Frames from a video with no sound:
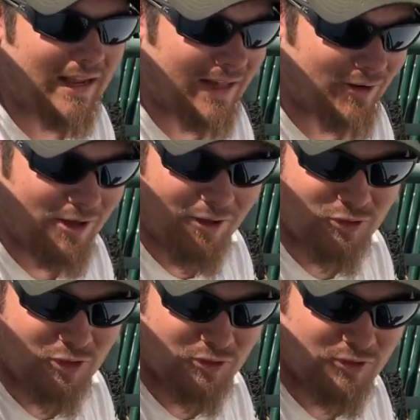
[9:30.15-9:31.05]
i don't know
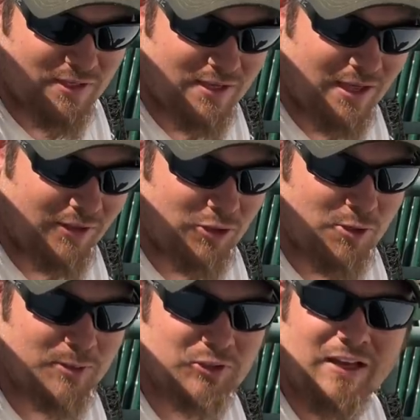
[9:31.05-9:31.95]
it's just the uh, the
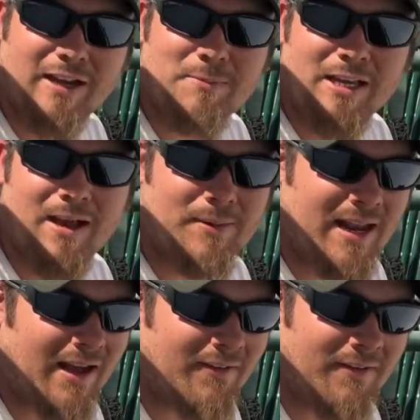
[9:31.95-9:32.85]
human side of me coming
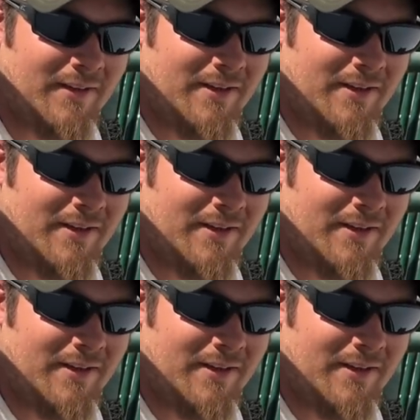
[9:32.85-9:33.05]
out